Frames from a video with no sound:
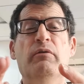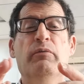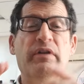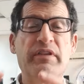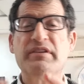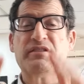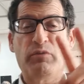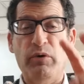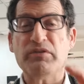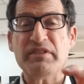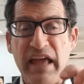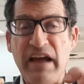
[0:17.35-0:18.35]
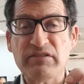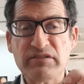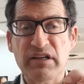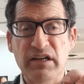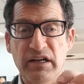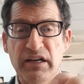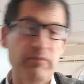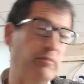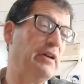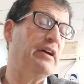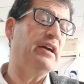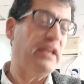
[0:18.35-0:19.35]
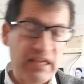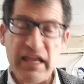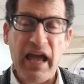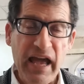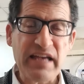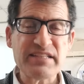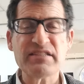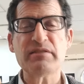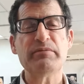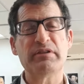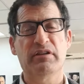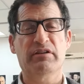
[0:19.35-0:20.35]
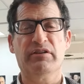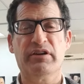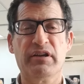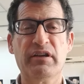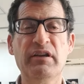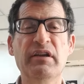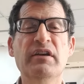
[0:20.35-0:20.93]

when there's, quote, downtime, he has to be learning.